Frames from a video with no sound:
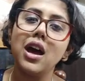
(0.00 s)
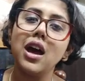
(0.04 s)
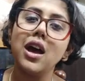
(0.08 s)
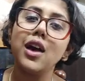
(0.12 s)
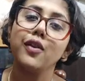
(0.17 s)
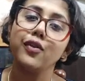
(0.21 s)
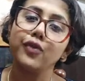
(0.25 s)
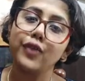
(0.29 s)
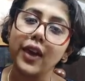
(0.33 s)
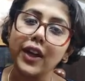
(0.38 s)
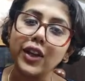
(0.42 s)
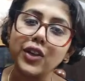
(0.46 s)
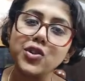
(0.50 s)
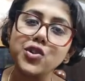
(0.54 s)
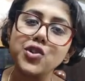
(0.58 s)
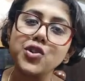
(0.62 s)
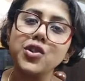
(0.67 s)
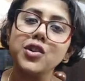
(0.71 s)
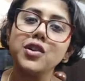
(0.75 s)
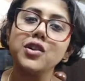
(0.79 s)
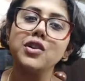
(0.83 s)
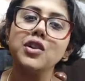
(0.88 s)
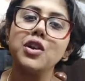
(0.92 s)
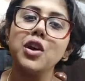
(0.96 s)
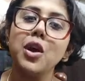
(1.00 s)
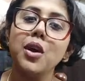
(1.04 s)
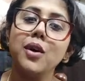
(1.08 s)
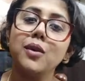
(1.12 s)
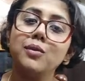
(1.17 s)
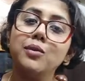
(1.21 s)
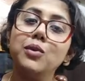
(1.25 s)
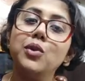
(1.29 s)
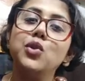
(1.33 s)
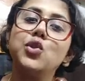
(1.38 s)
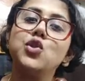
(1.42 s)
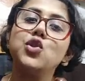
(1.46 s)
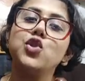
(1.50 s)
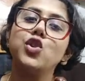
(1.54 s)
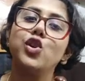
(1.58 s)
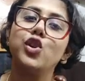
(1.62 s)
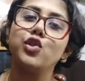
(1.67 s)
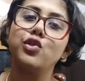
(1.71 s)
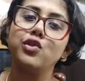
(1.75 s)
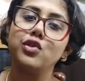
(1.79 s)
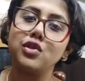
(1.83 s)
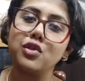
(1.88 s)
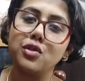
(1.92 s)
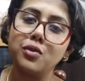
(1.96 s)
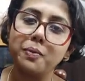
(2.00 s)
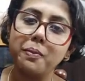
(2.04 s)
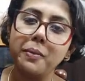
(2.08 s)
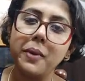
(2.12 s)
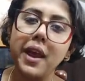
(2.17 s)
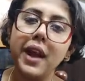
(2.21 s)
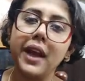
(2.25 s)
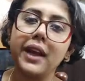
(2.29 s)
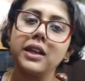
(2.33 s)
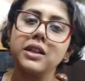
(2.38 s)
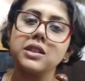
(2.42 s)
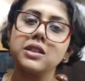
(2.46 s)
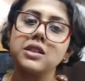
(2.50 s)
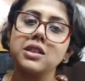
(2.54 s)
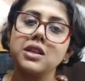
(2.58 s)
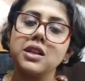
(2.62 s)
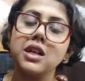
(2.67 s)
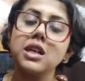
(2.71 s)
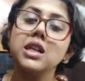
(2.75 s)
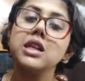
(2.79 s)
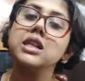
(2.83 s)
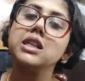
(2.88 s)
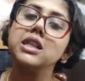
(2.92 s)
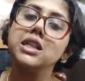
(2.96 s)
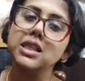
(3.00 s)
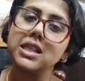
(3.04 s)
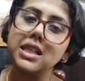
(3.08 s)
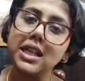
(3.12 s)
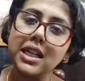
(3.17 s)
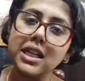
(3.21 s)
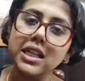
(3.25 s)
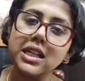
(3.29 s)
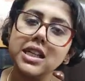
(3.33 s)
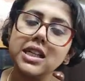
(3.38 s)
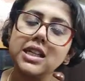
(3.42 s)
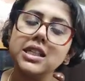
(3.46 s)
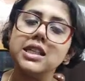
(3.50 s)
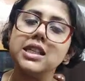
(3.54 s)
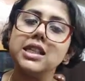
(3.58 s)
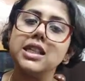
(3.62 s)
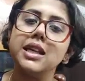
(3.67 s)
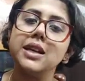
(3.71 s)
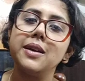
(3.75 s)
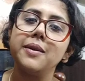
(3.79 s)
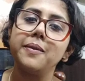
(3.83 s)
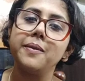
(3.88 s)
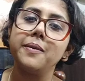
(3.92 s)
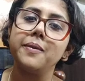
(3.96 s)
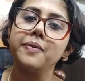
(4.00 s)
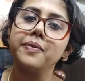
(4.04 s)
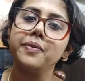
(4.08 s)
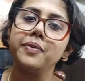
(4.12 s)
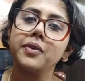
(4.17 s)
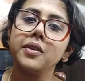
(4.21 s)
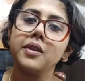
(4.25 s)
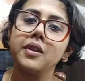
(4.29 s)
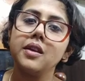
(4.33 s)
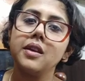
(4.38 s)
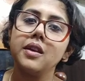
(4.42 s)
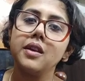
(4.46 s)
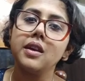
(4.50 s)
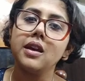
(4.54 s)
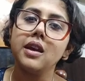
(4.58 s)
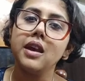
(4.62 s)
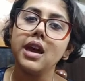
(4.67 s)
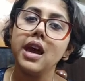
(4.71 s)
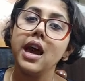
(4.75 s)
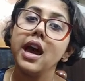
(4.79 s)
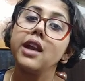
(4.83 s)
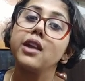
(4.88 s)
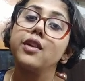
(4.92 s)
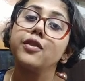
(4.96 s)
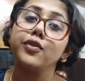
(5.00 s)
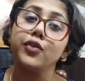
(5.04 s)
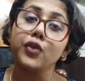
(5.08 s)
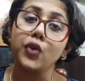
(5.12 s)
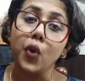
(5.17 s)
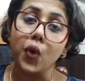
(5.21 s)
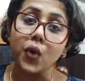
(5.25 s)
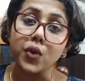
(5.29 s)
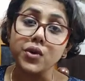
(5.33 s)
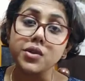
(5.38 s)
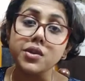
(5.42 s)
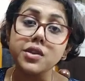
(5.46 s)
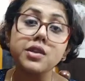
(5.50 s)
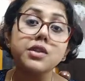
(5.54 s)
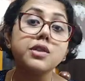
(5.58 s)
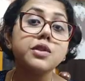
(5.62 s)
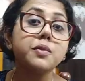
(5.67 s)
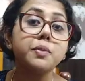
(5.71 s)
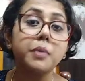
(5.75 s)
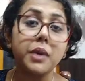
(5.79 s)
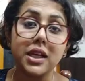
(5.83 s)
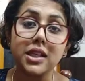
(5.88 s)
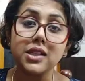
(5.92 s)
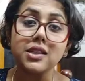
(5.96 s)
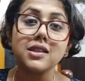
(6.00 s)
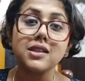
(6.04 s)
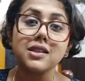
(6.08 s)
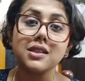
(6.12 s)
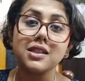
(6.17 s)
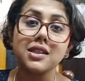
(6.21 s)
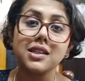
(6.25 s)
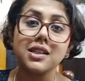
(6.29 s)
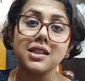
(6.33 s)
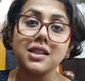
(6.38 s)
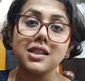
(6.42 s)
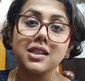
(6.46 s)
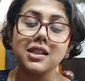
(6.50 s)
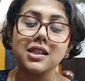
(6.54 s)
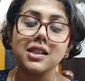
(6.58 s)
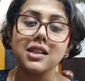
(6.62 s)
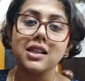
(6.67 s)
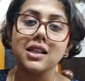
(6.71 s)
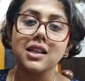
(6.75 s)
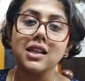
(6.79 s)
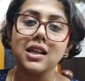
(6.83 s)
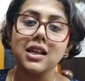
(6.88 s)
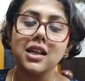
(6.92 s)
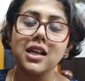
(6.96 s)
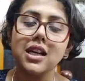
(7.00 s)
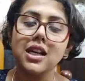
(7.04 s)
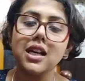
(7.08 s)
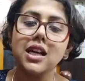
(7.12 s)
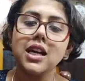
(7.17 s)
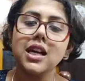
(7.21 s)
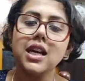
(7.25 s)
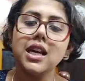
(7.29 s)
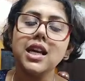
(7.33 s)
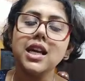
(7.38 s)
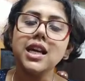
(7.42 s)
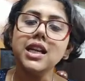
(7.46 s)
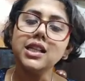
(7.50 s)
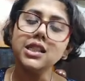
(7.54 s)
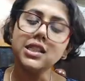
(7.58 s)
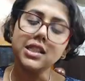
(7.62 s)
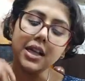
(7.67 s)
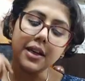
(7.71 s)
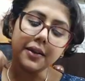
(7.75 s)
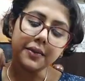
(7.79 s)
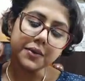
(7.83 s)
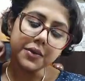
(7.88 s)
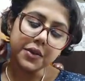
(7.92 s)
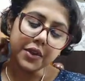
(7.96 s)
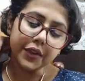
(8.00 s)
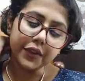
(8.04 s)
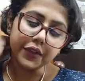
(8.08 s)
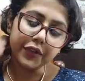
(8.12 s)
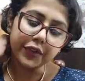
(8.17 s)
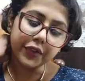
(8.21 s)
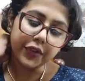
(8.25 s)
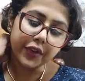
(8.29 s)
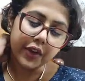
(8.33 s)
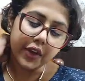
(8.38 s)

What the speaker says: affection, mutual respect, dignity, and of course, space. In terms of